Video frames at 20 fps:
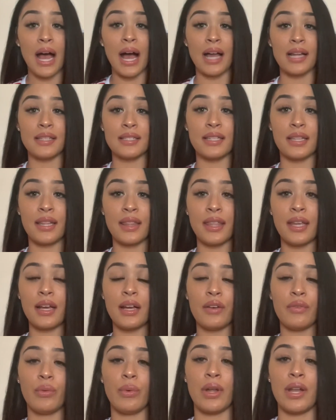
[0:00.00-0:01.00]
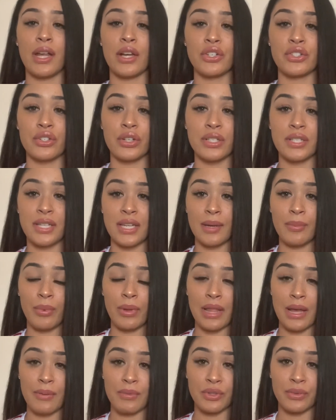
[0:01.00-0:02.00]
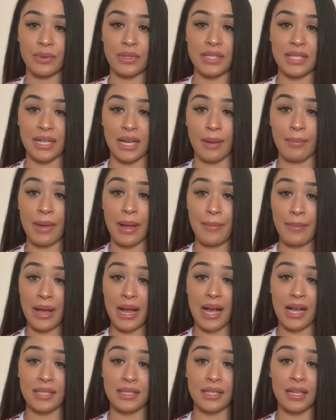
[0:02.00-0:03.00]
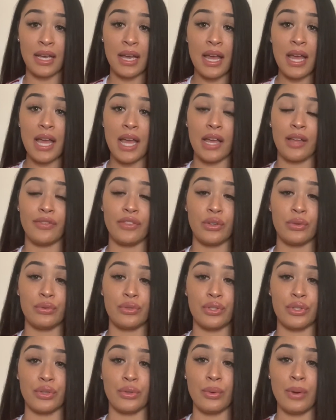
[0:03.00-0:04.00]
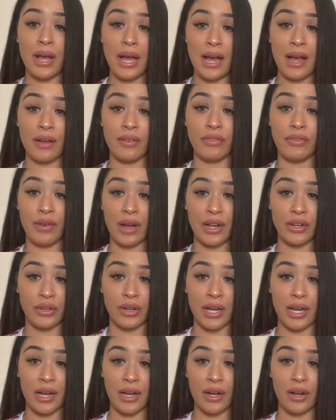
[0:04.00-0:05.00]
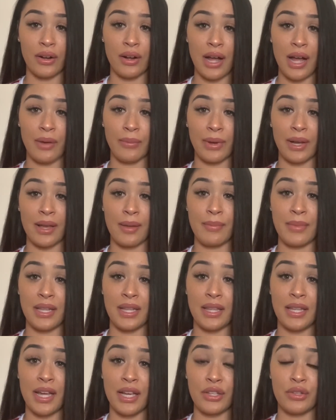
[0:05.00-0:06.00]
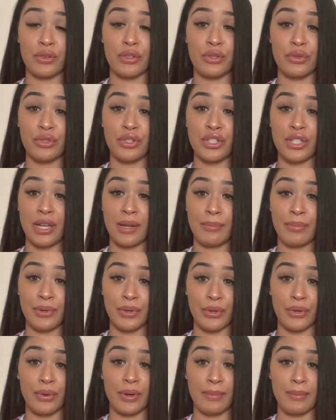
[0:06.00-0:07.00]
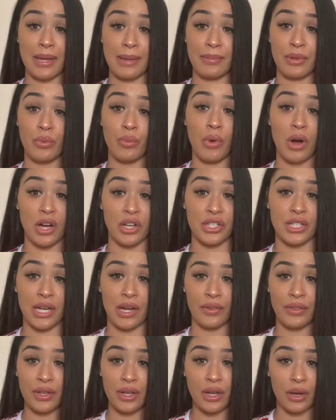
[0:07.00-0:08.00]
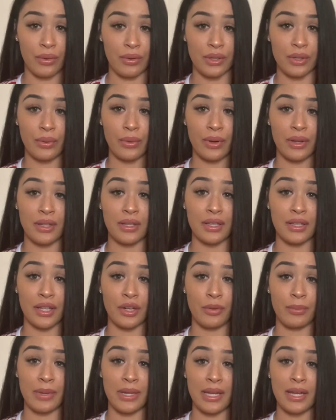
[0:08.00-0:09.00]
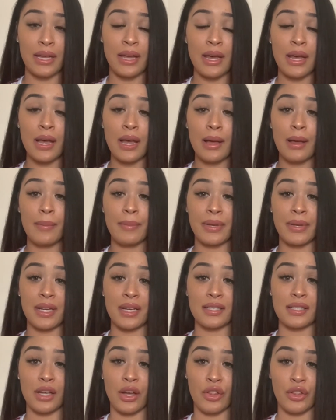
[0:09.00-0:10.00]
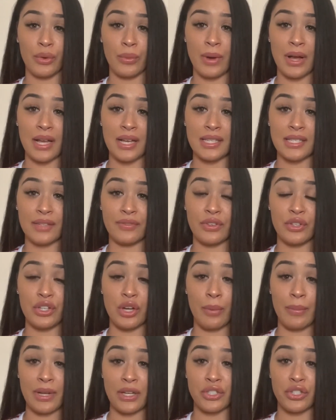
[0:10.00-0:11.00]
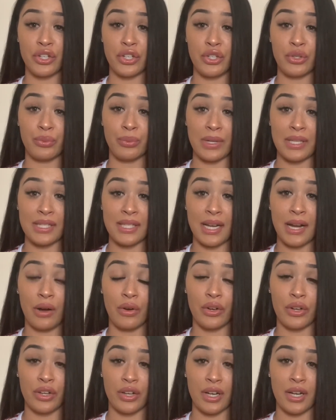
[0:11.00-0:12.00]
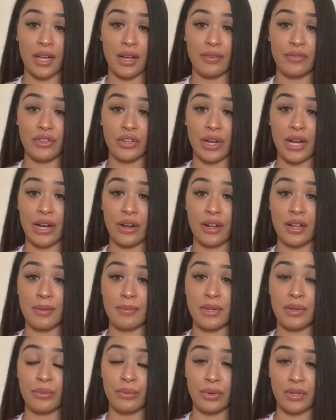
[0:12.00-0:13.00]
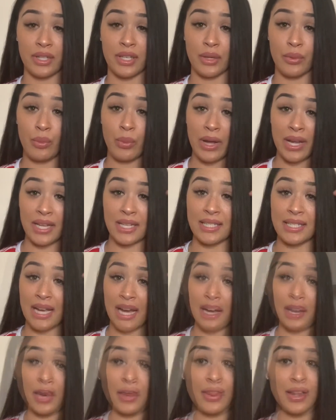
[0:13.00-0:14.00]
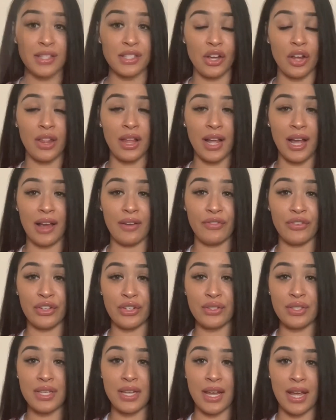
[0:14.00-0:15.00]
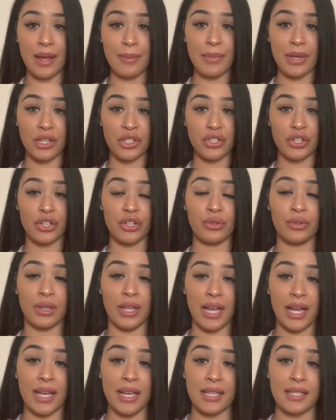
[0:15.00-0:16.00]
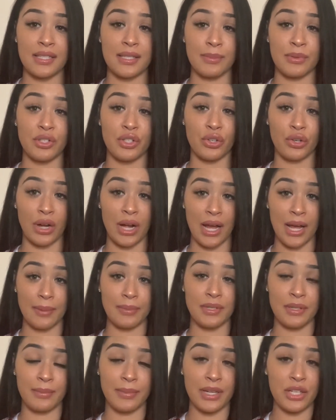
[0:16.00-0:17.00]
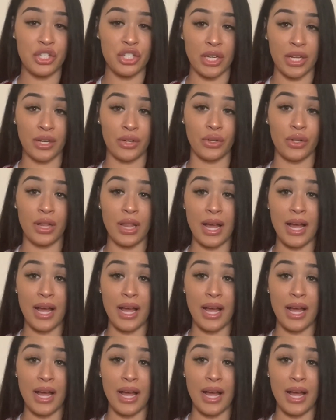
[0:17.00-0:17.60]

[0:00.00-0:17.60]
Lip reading: I did think of one extra tip while I was rinsing out my mask. If you do have finer hair, I recommend that you use shampoo and maybe wash out the coconut oil a little bit, because otherwise, if you don't make sure you rinse it out good enough, your hair can be really weighed down. Yeah, that's all I have for you today. Make sure you like and subscribe to my channel.